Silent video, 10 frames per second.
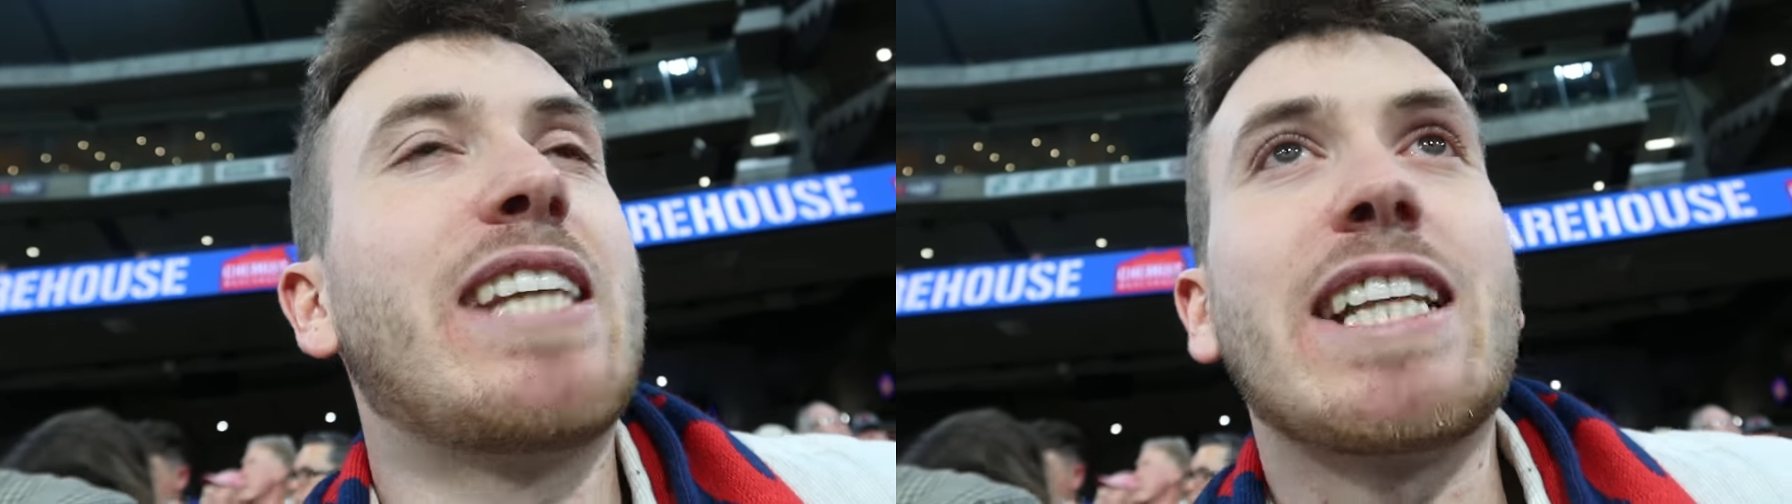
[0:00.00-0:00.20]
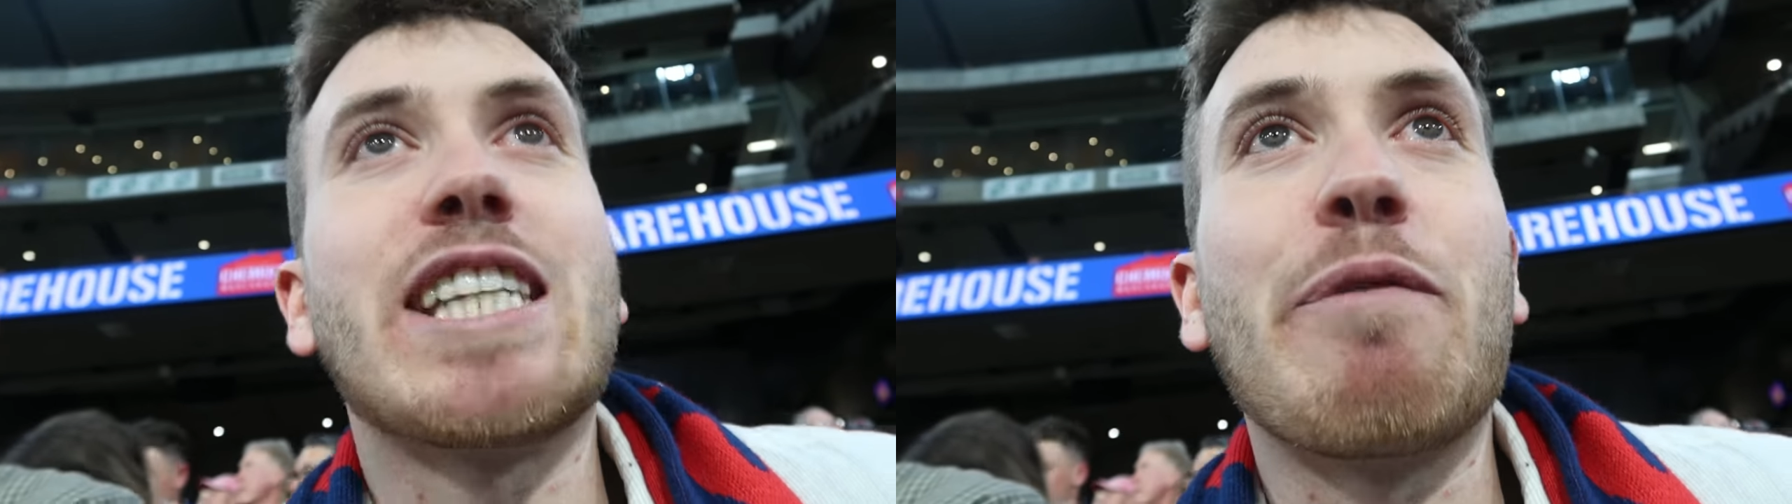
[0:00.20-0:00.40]

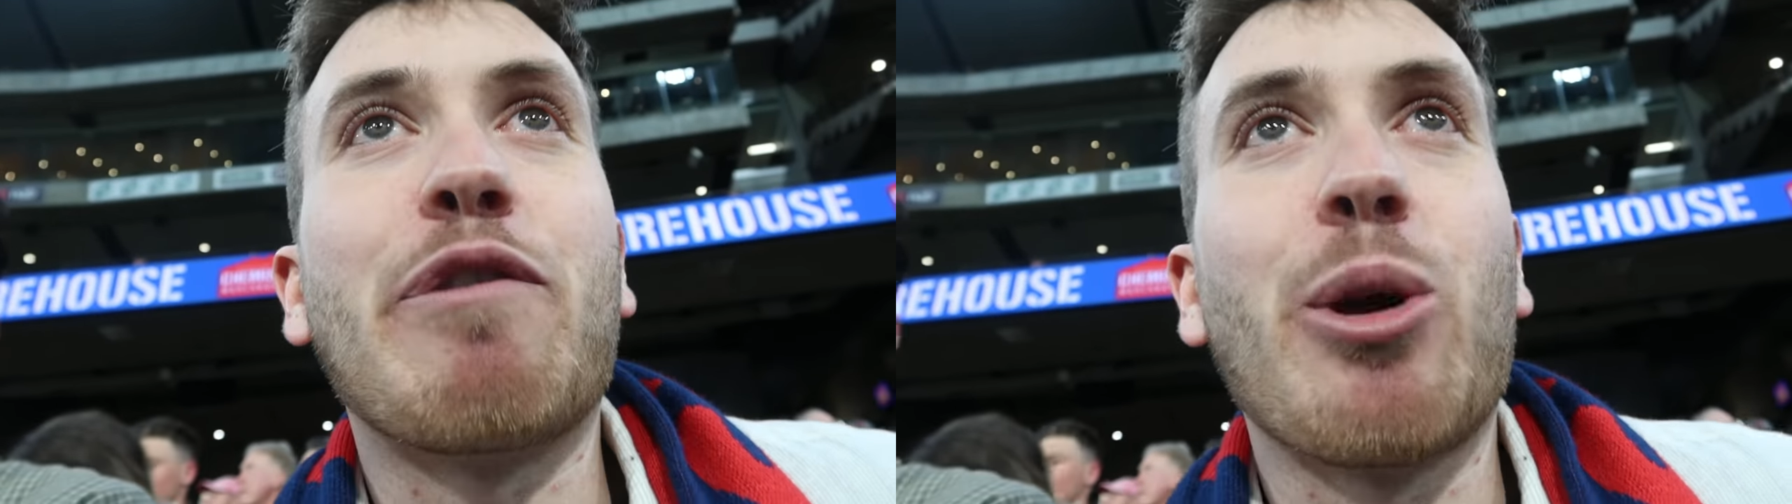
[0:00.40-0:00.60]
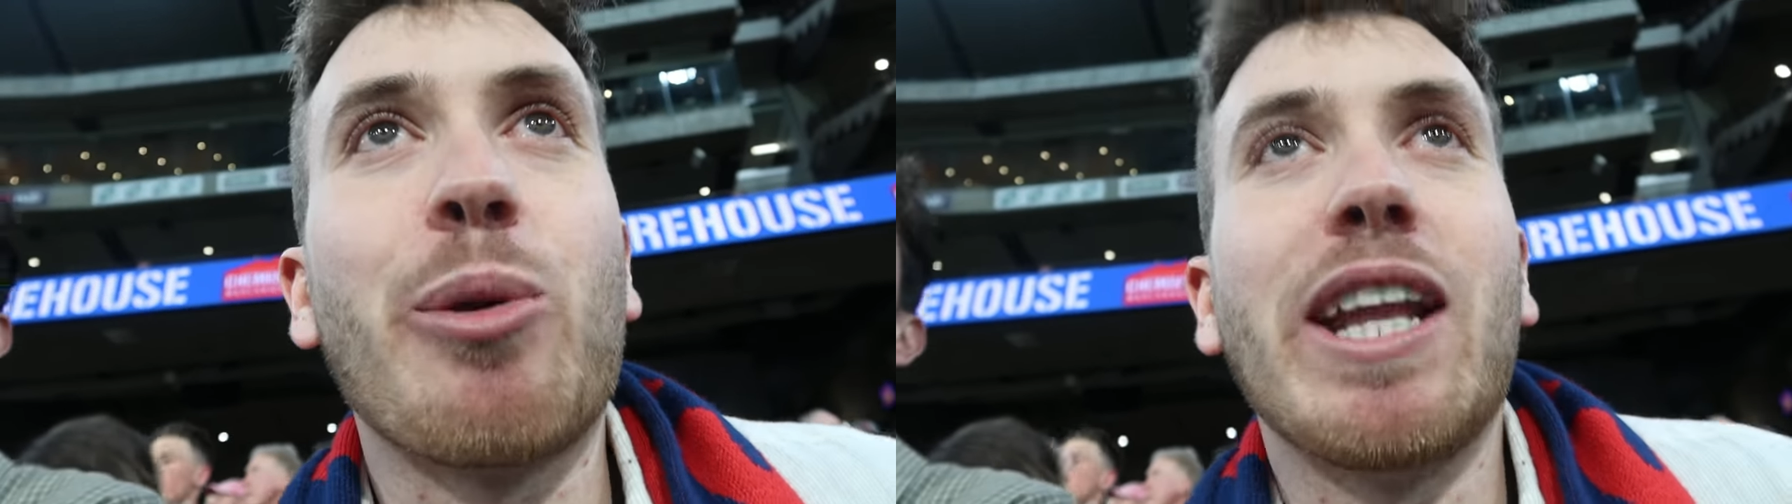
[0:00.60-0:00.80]
Sets up
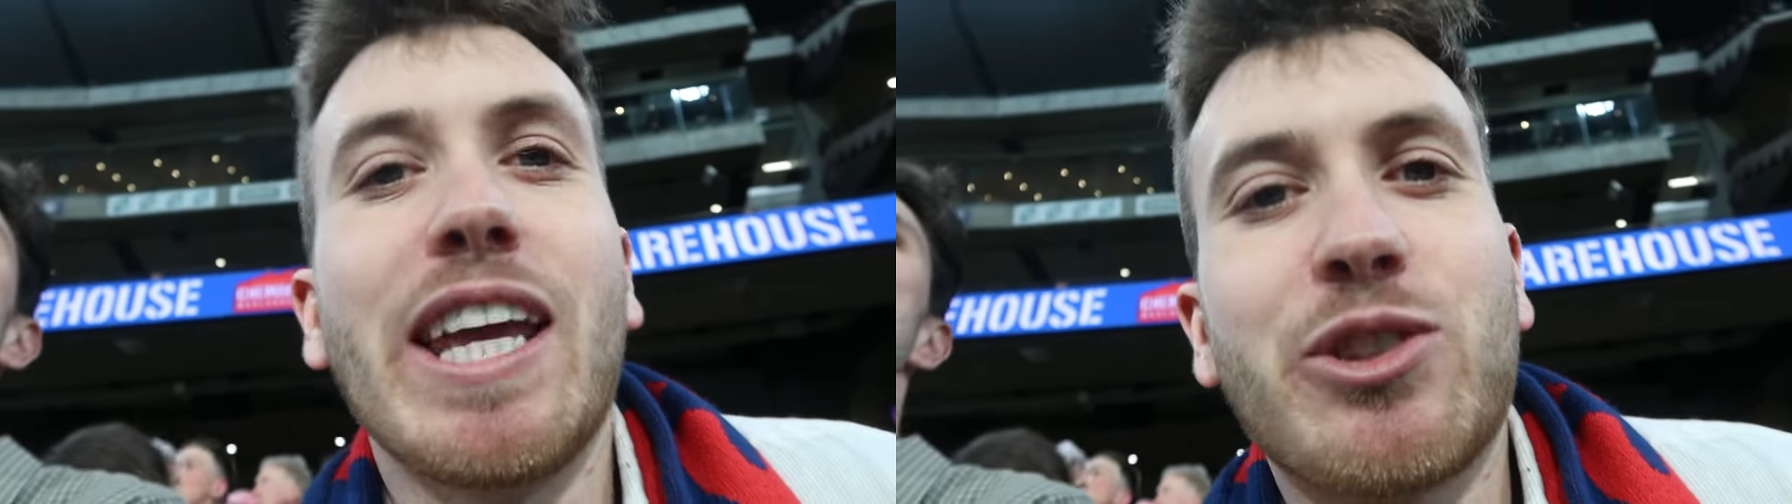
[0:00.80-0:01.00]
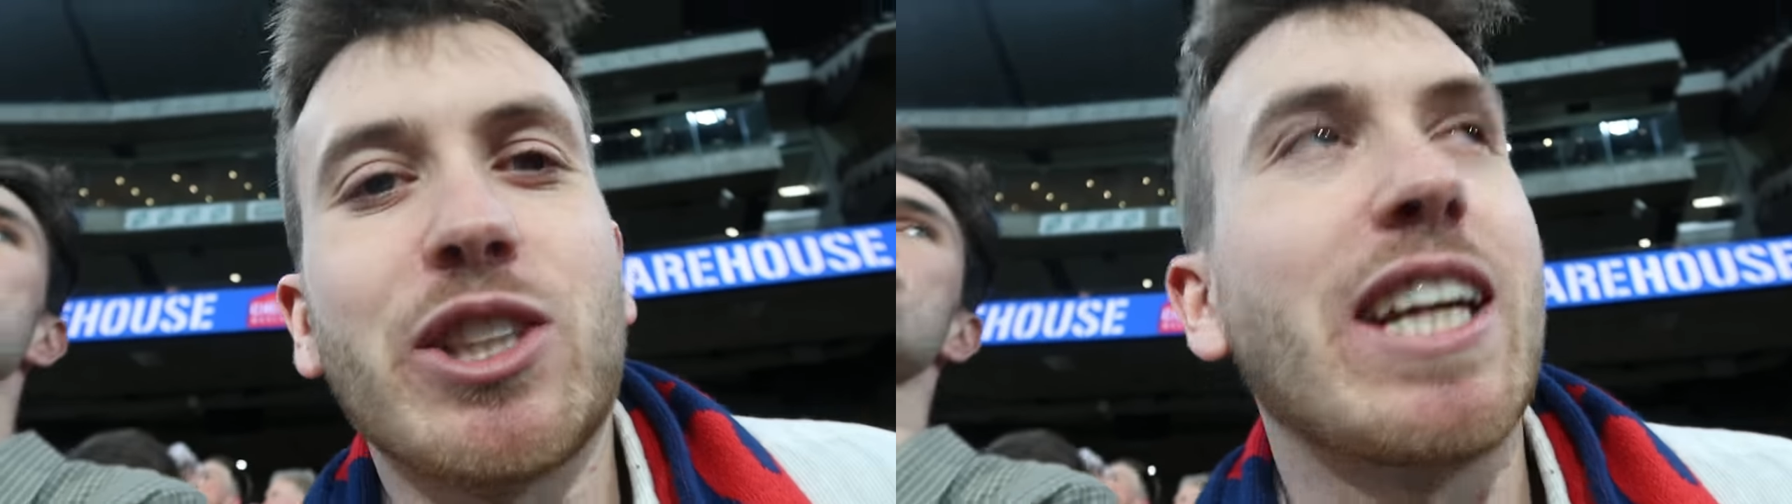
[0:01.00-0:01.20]
for a
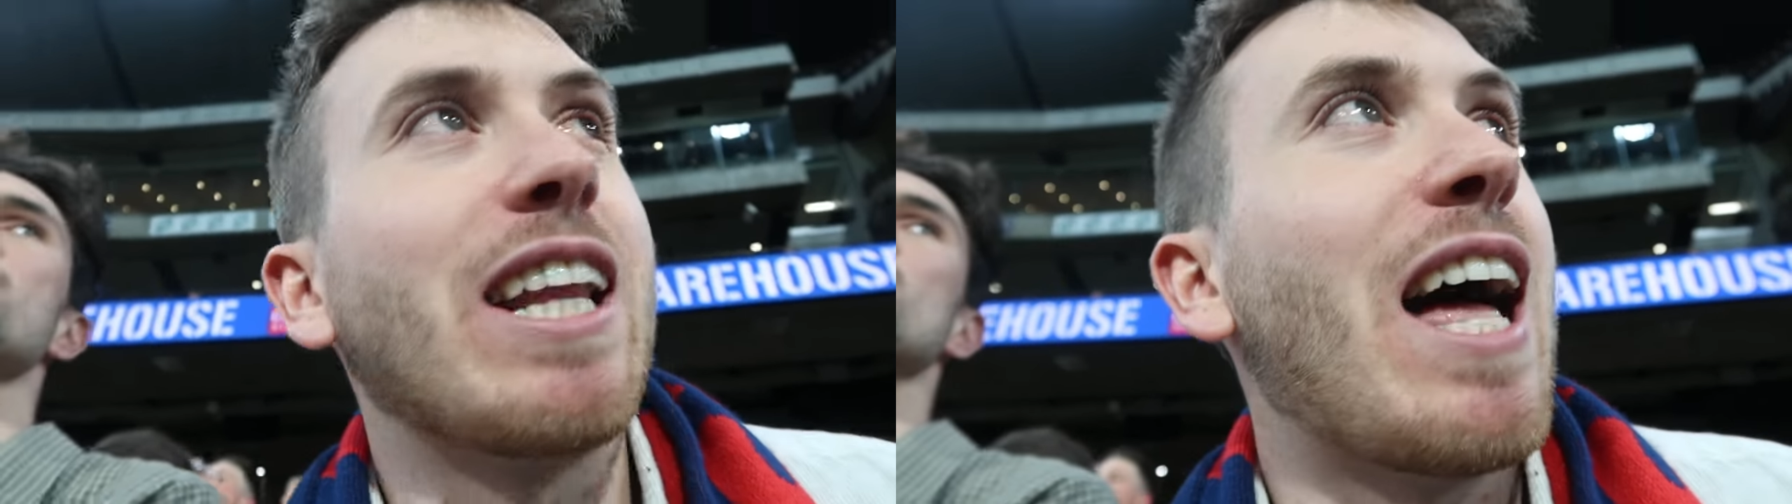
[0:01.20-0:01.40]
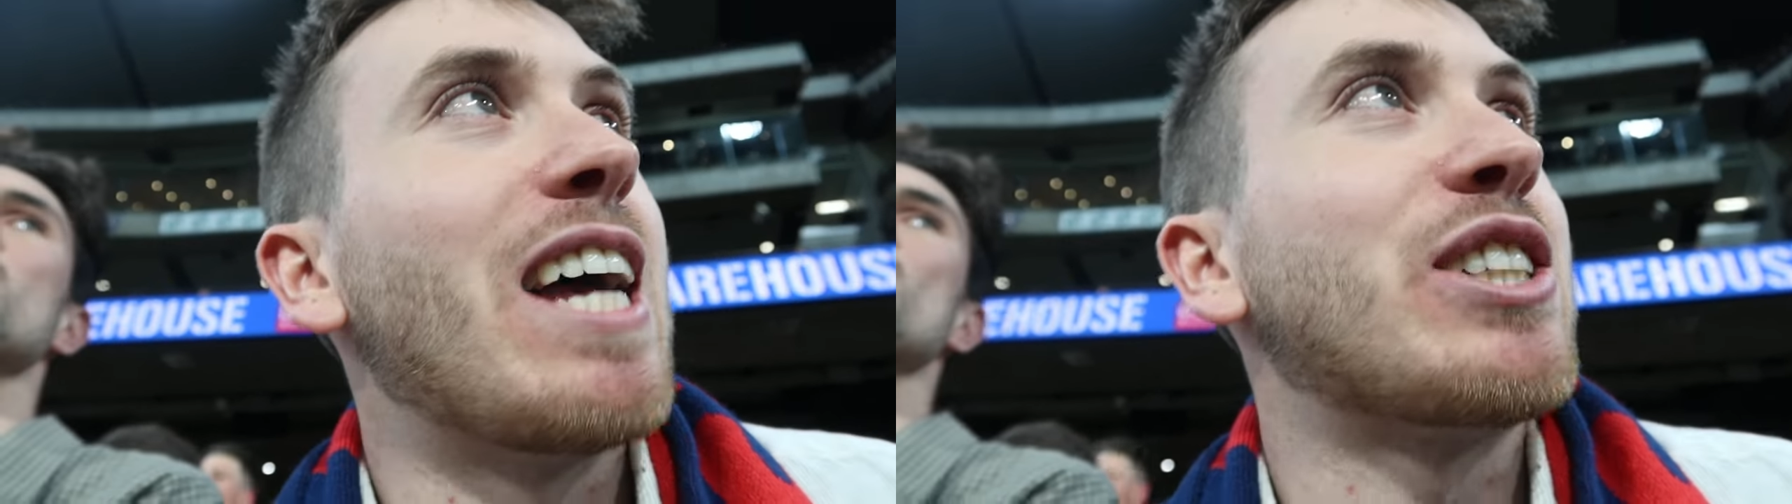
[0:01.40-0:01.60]
really interesting
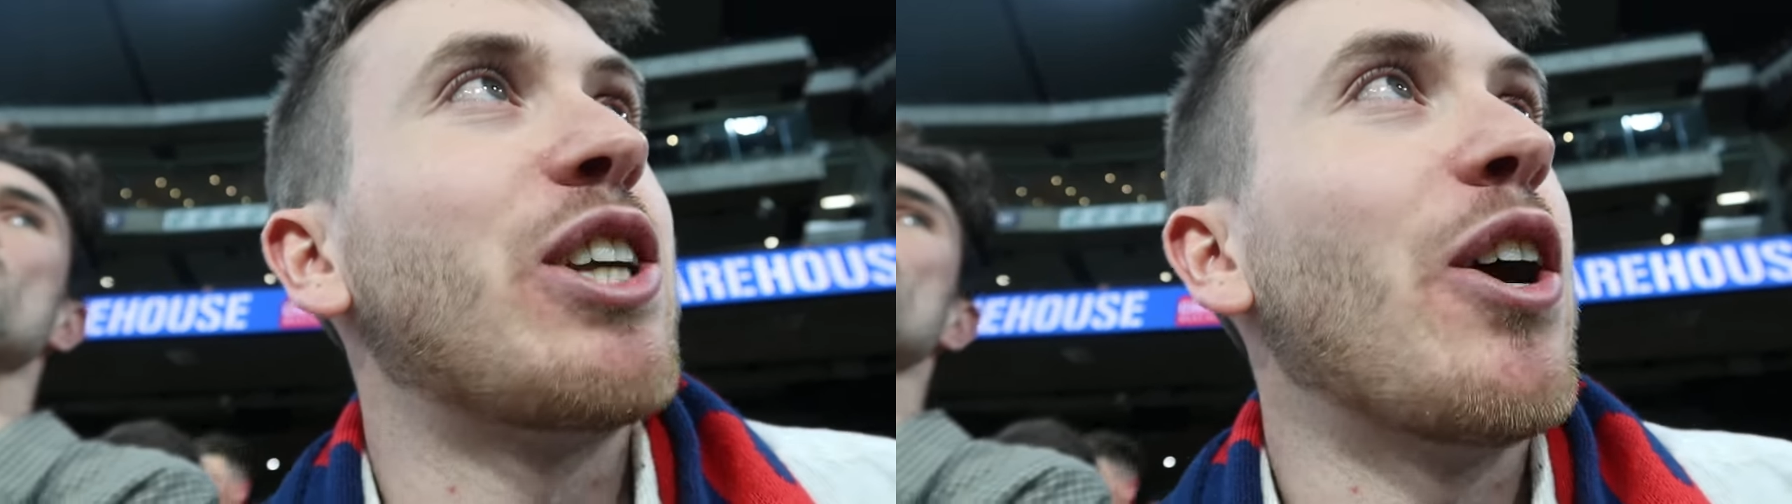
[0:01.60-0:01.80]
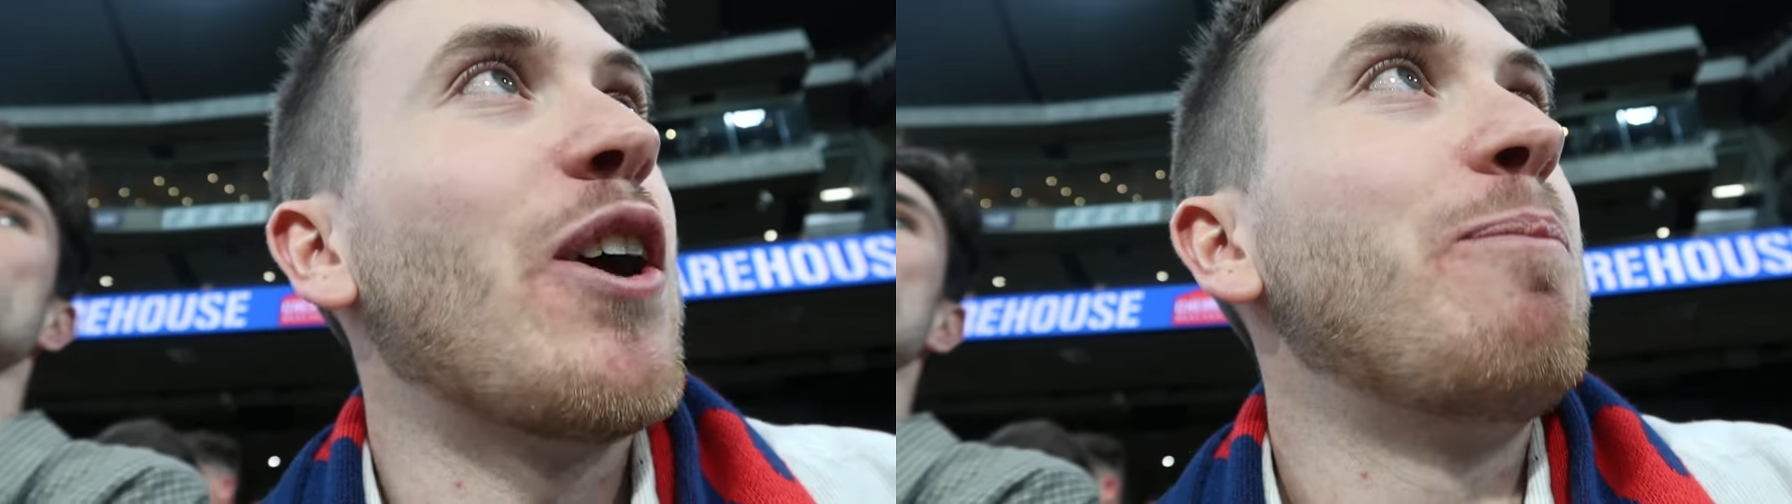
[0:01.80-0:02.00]
last
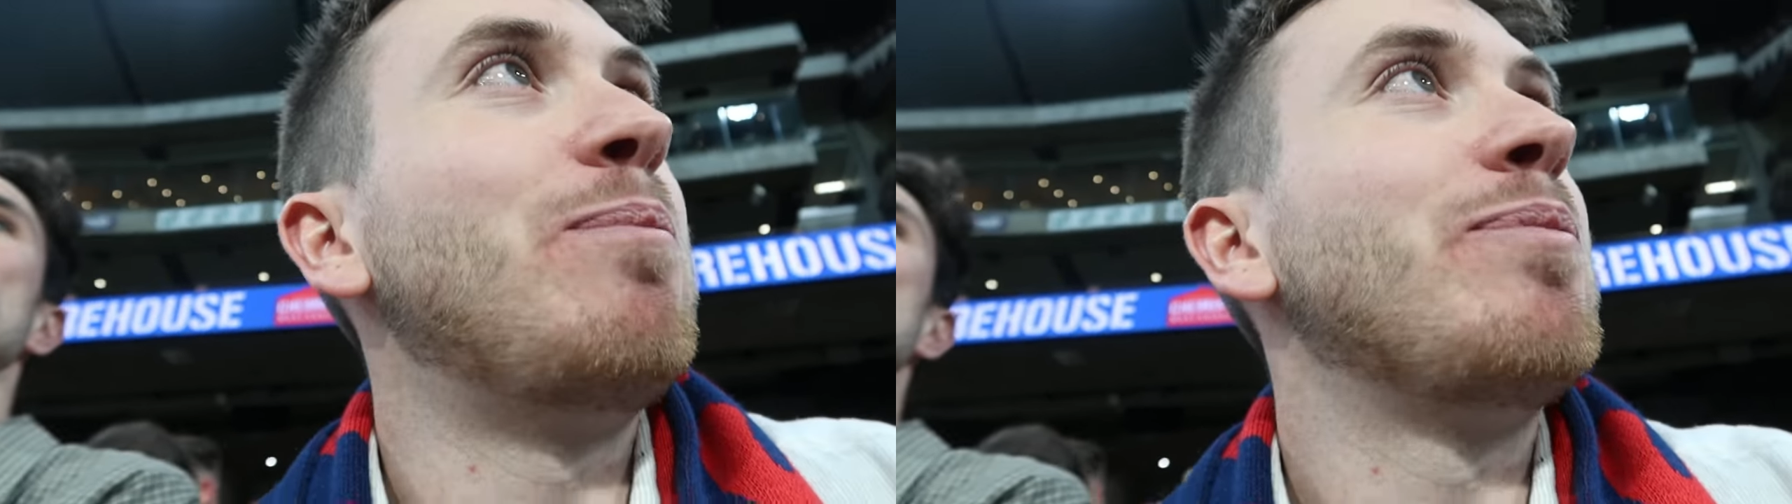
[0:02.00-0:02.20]
term.